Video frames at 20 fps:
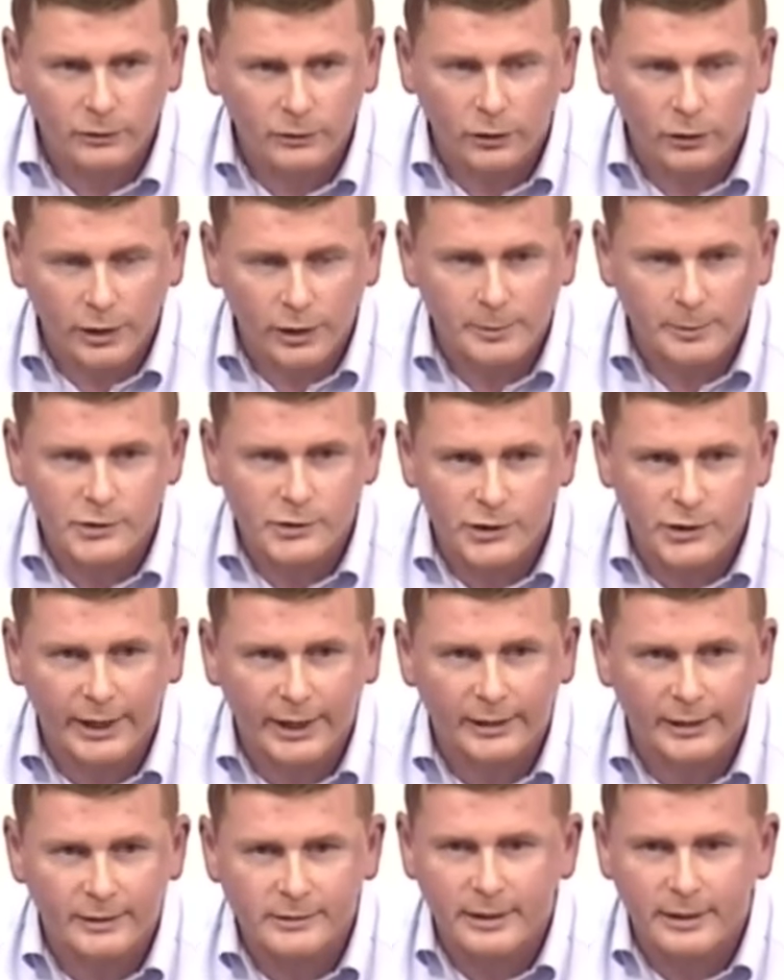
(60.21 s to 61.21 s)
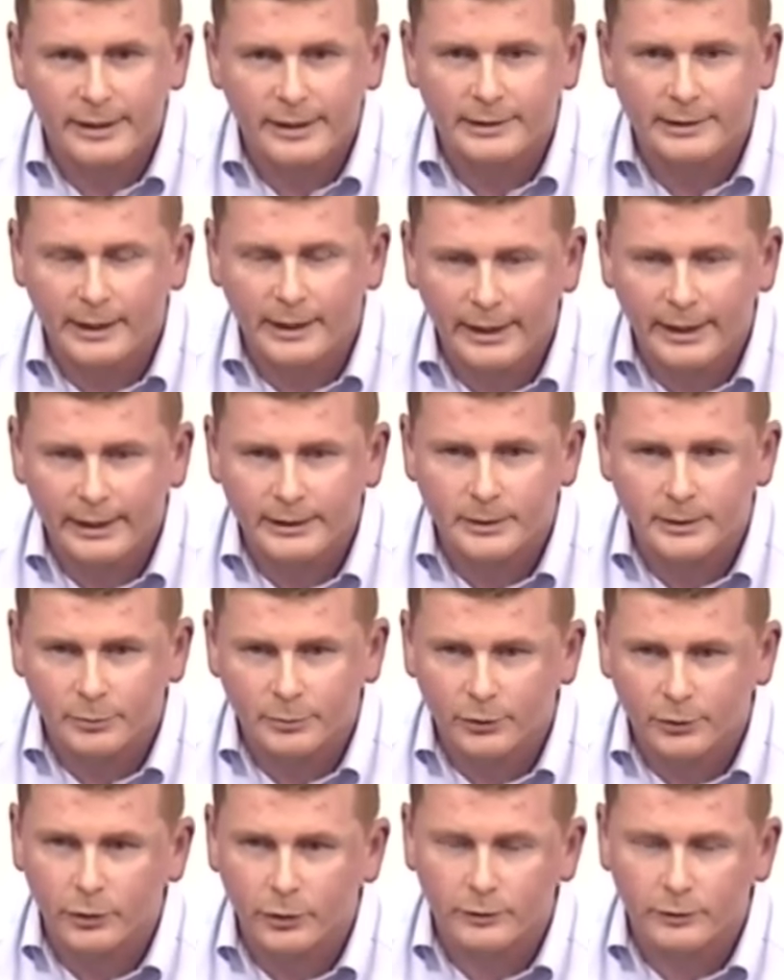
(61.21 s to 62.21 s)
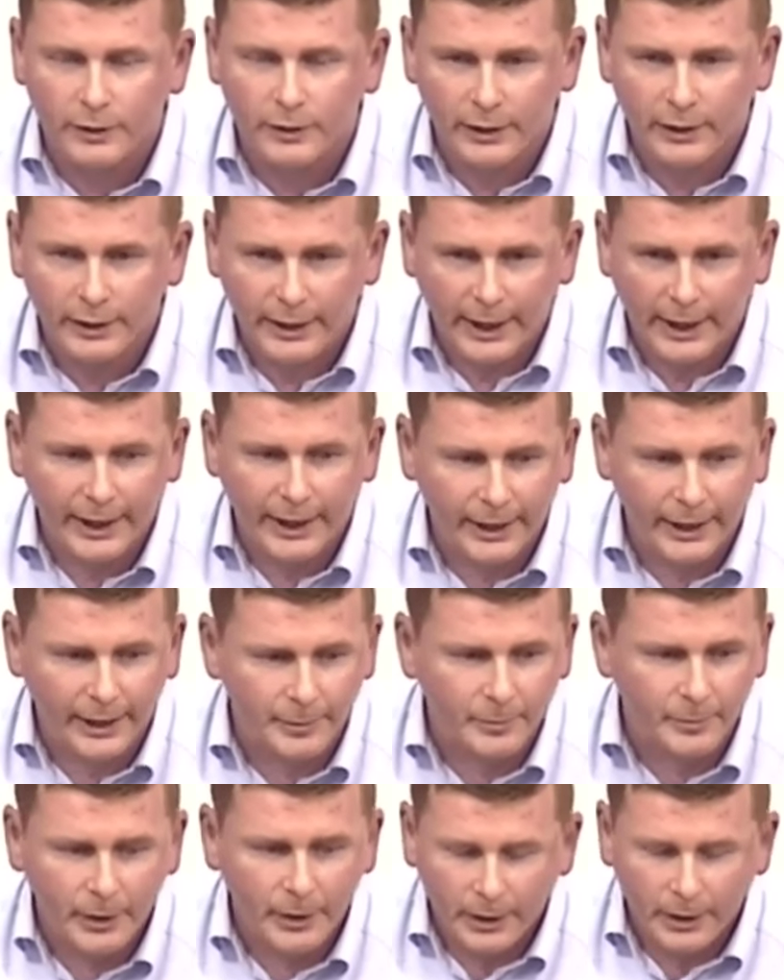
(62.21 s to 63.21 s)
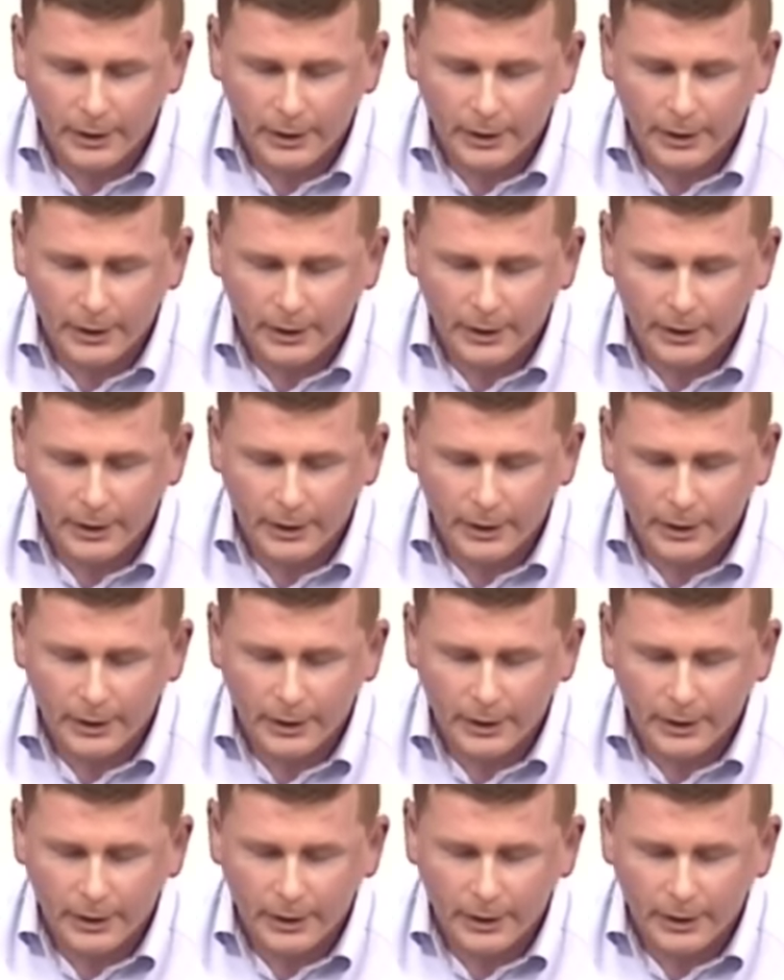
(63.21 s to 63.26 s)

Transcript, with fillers: Times changed, dental health improved, um,